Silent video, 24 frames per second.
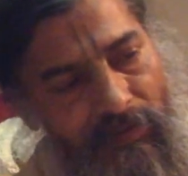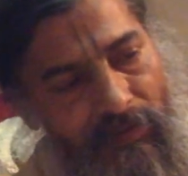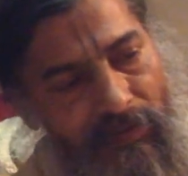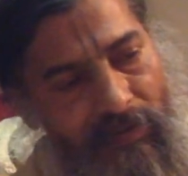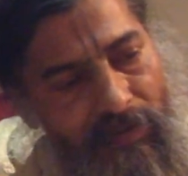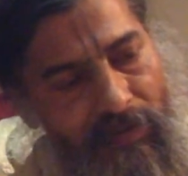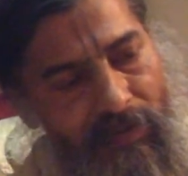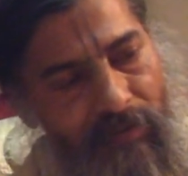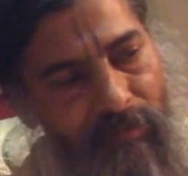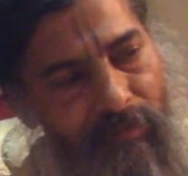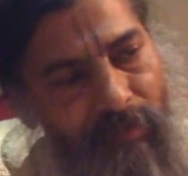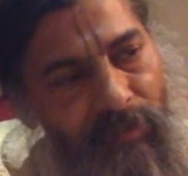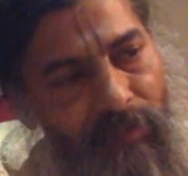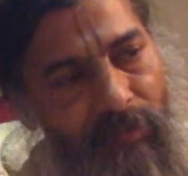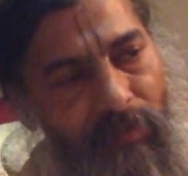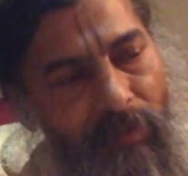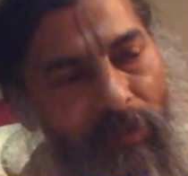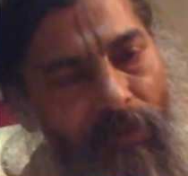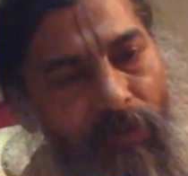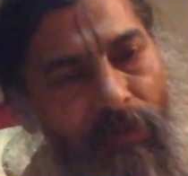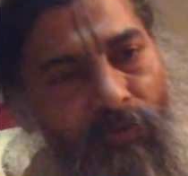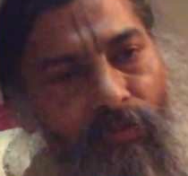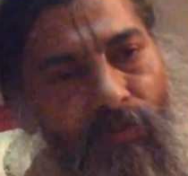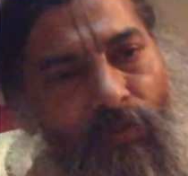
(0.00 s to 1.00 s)
some
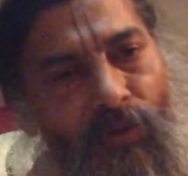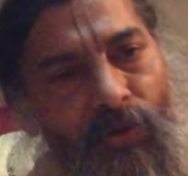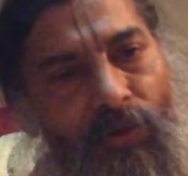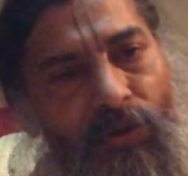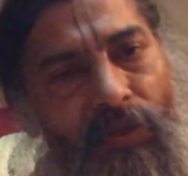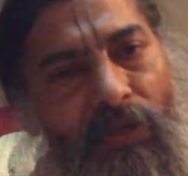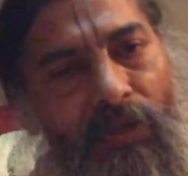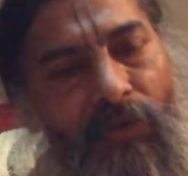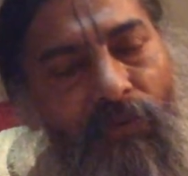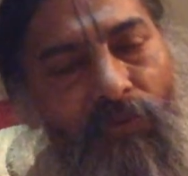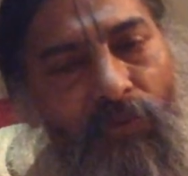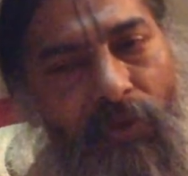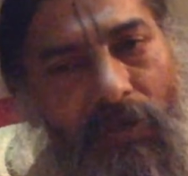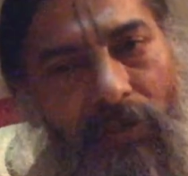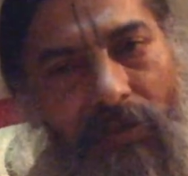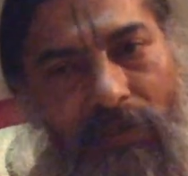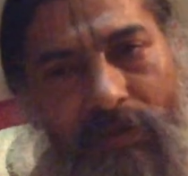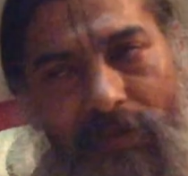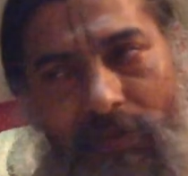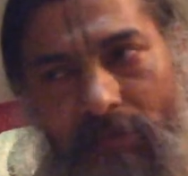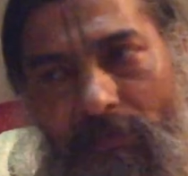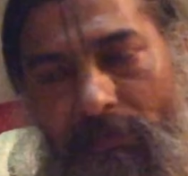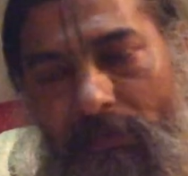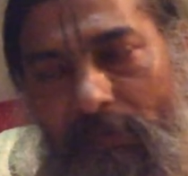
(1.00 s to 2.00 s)
people do more than 1,
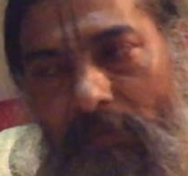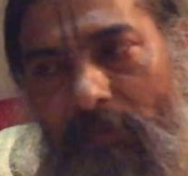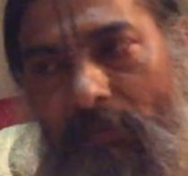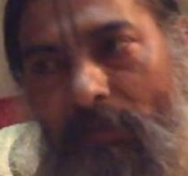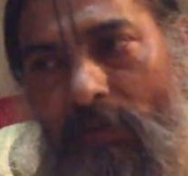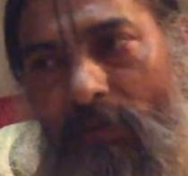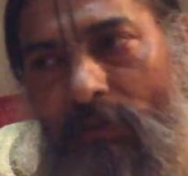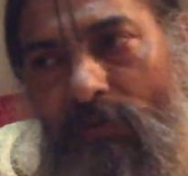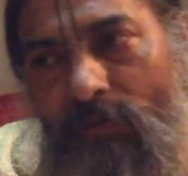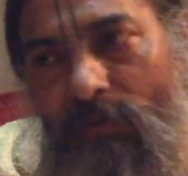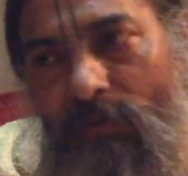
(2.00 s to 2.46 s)
some people do